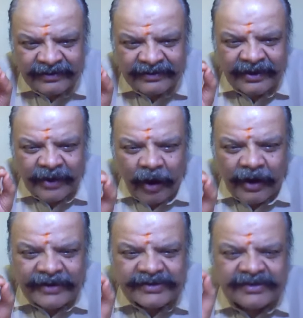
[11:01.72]
the
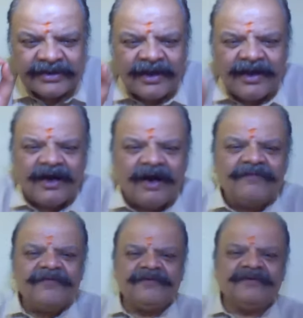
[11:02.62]
knowledge
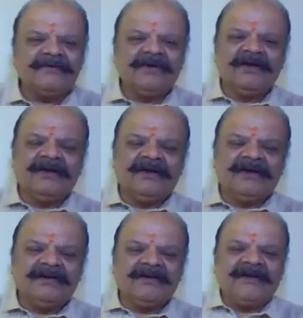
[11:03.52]
of the